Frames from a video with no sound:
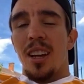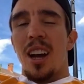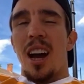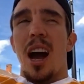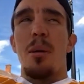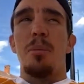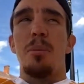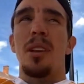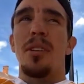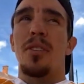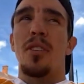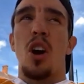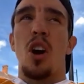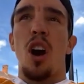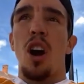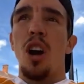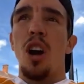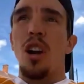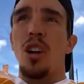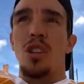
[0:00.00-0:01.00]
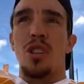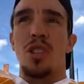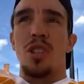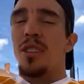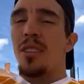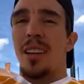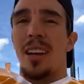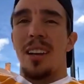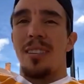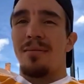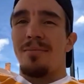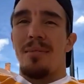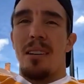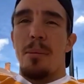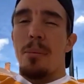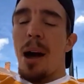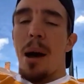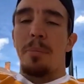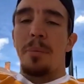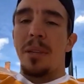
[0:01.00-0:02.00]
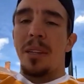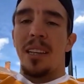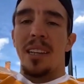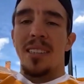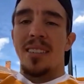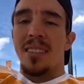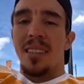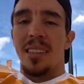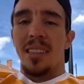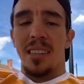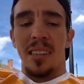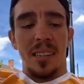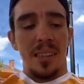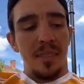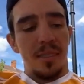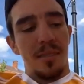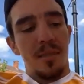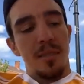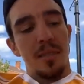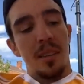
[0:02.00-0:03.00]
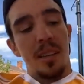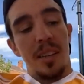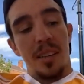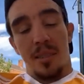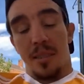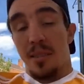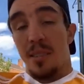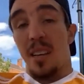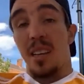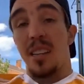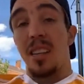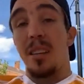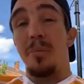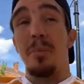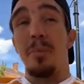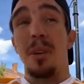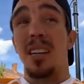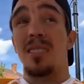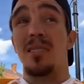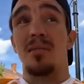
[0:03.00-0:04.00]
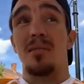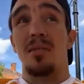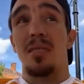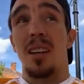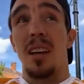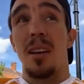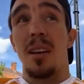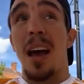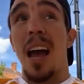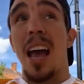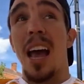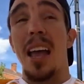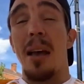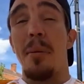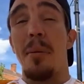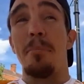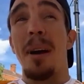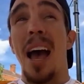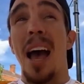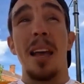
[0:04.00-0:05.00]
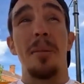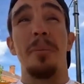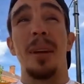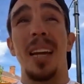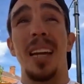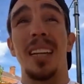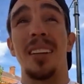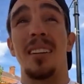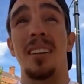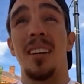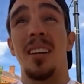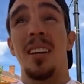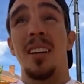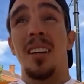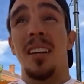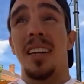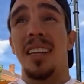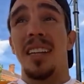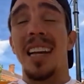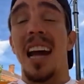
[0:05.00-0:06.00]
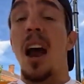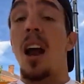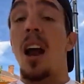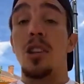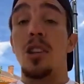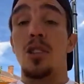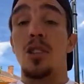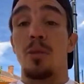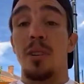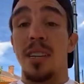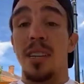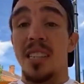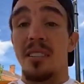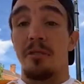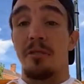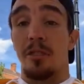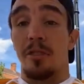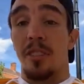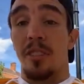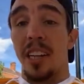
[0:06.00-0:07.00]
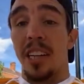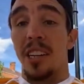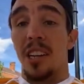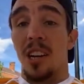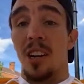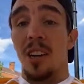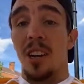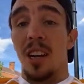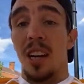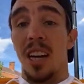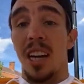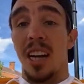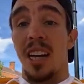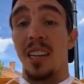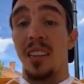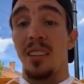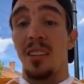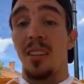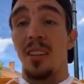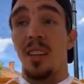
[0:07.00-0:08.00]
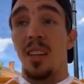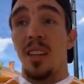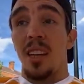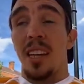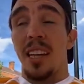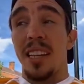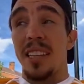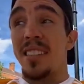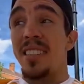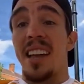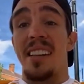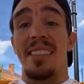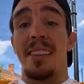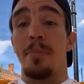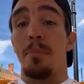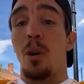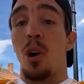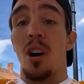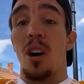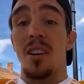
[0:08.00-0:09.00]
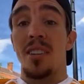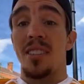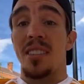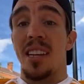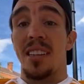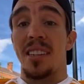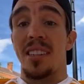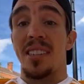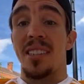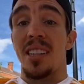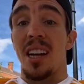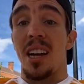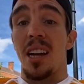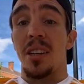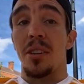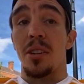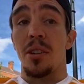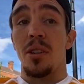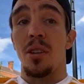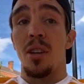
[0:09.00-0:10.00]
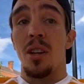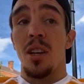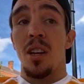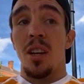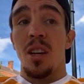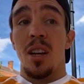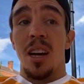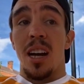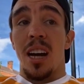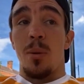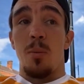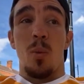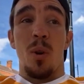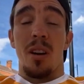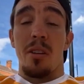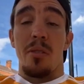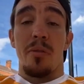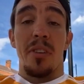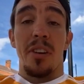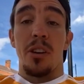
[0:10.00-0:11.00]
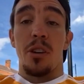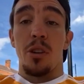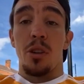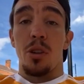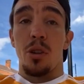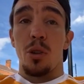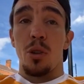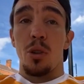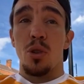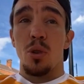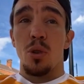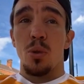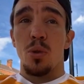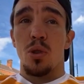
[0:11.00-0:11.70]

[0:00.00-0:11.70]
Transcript: Well, if Carl does it, I'm happy. Listen, he's at the minute, in my mind, he's Ireland's greatest ever fighter. And he set the bar and set the standard. And what a fighter to do so.